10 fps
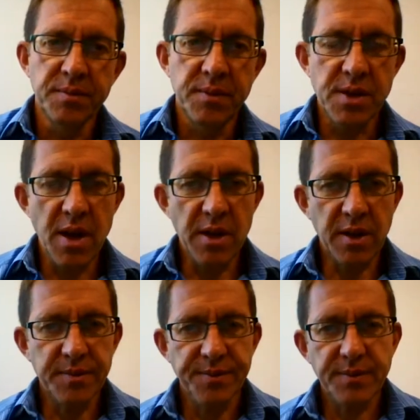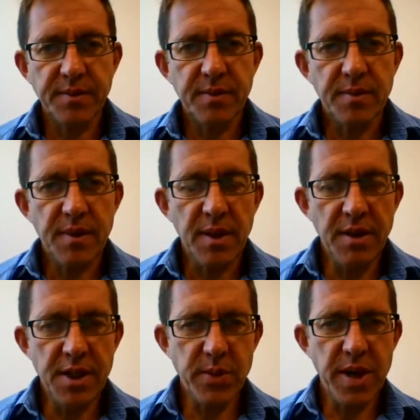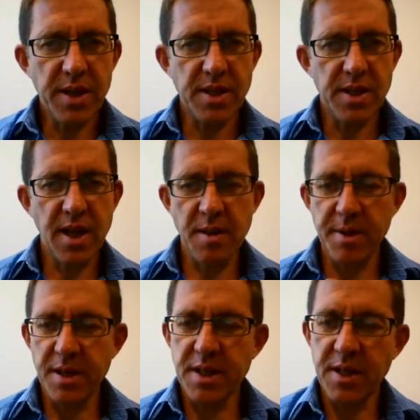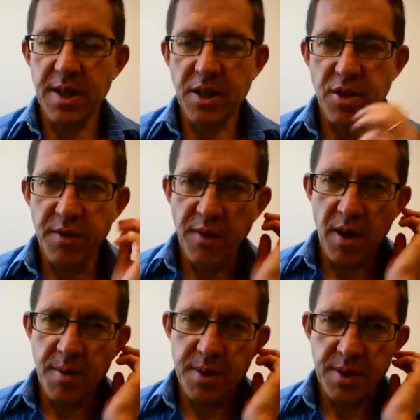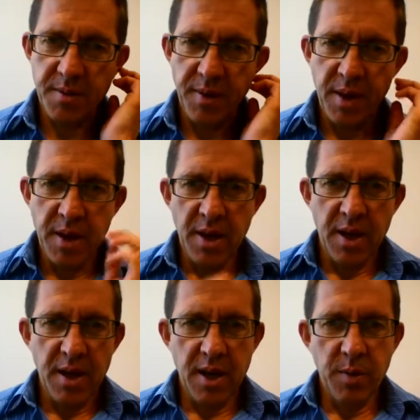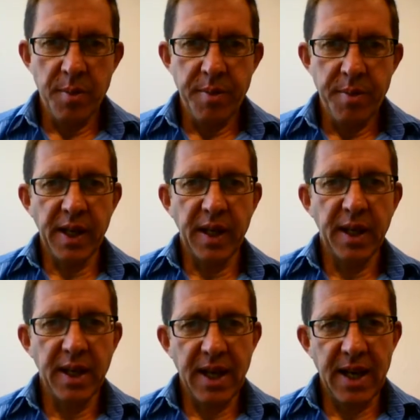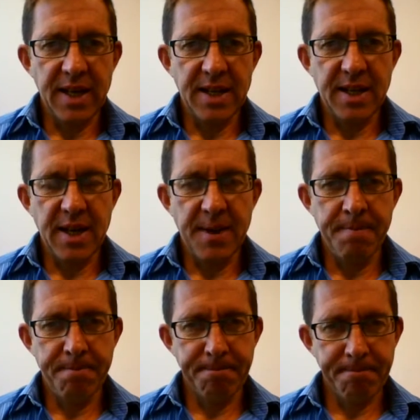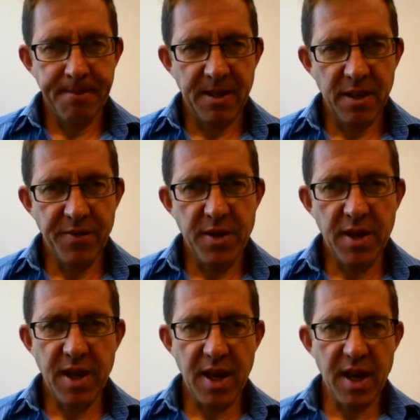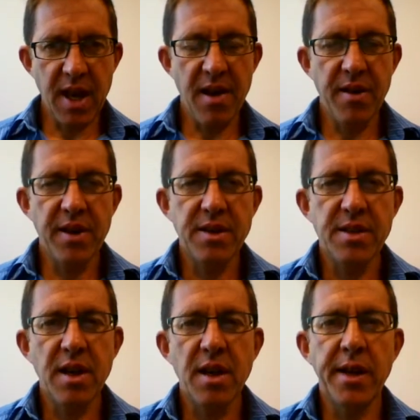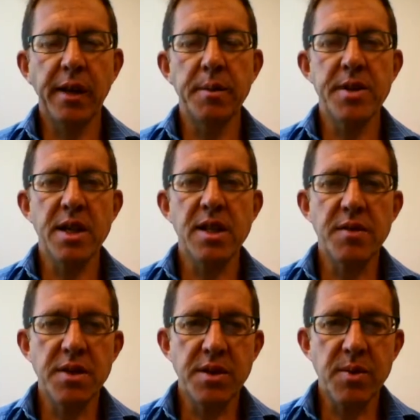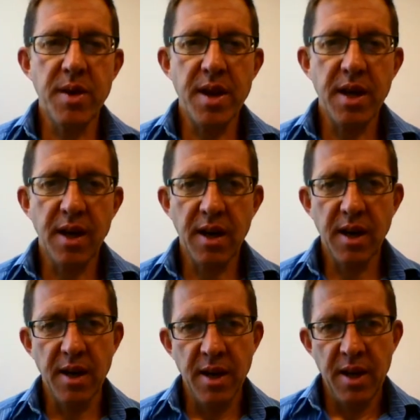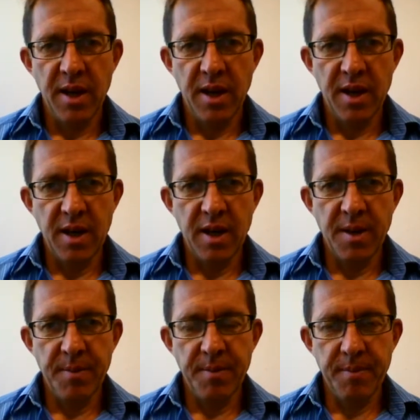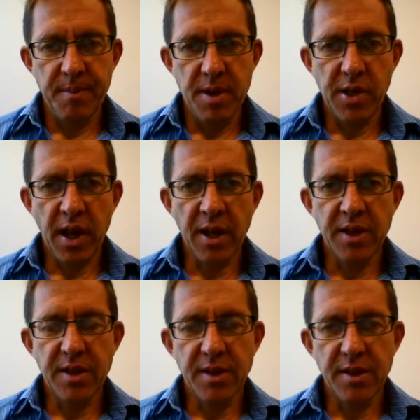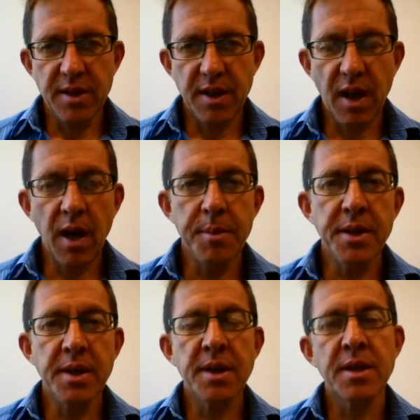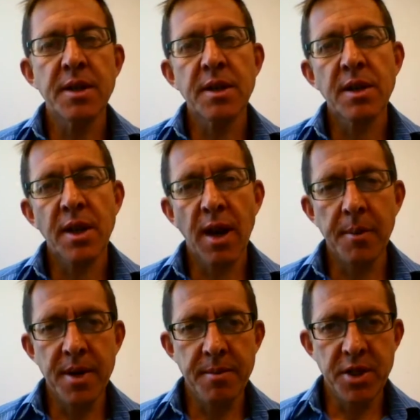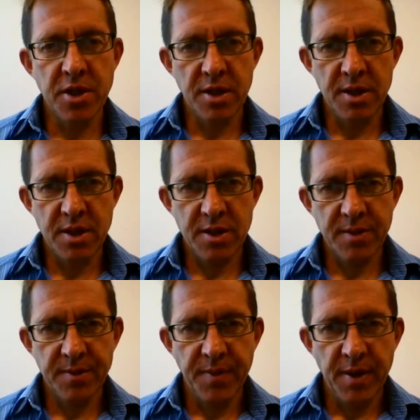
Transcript: so look, this week, sustainability in the natural environment. We'll be looking at a few key areas. So learning objectives this week are looking at carbon and carbon emissions,